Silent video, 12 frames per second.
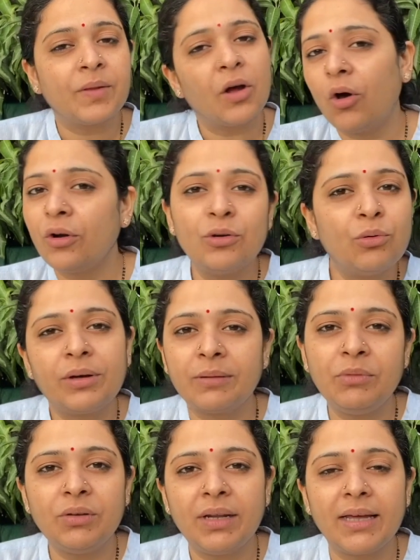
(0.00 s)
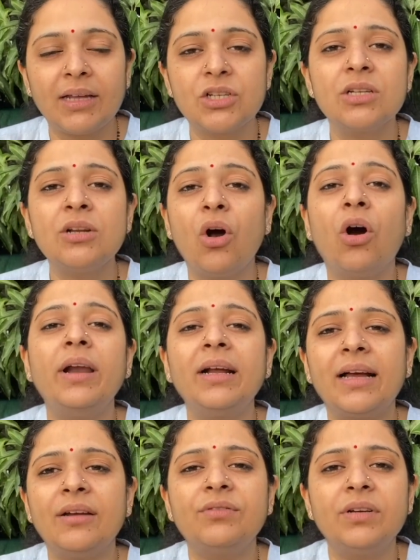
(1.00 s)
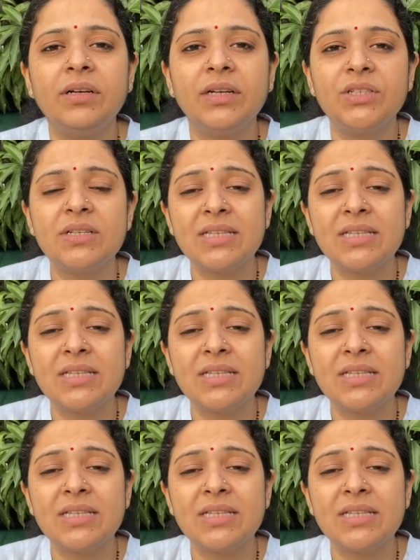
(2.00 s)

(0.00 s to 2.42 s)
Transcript: or no communication, or a confrontation